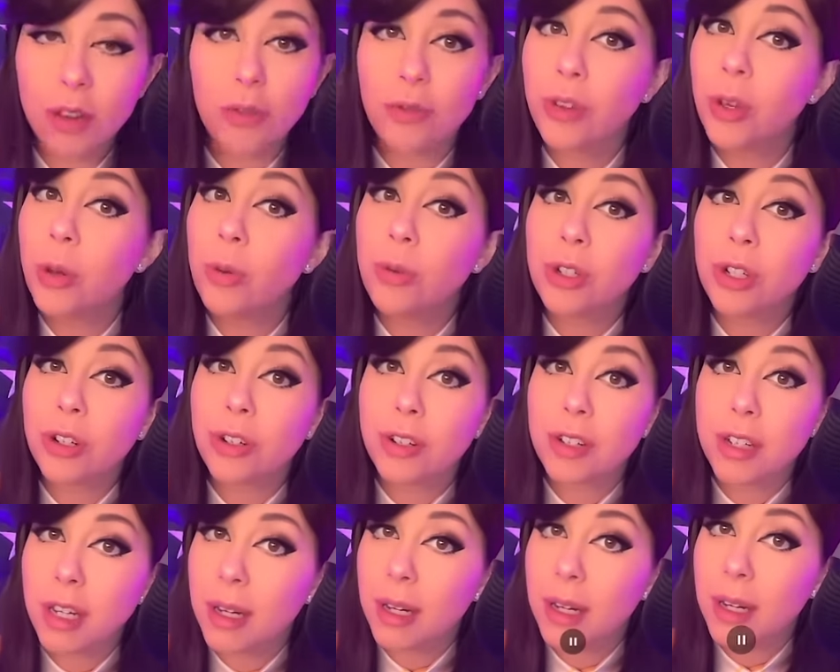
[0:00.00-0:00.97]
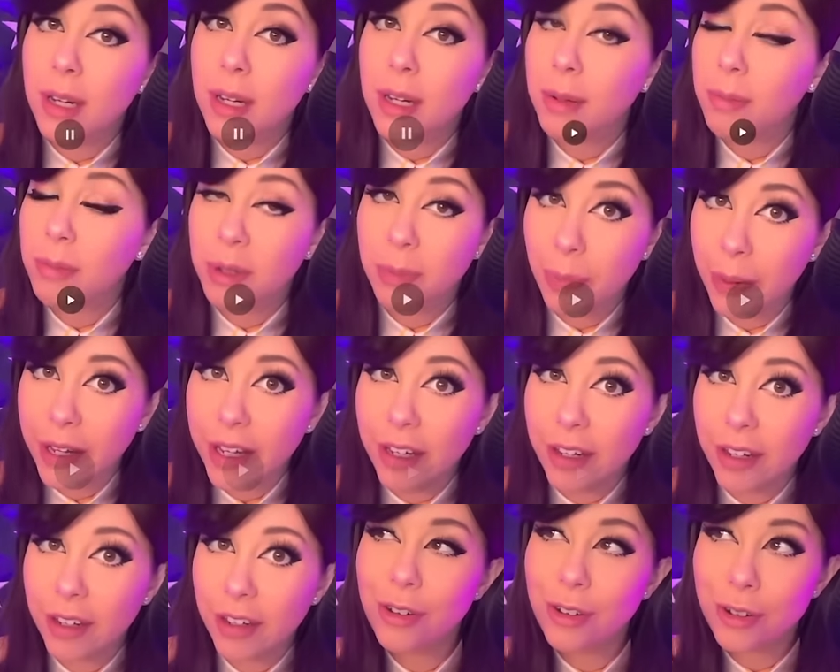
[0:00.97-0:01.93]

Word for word: The future seems all, bleak.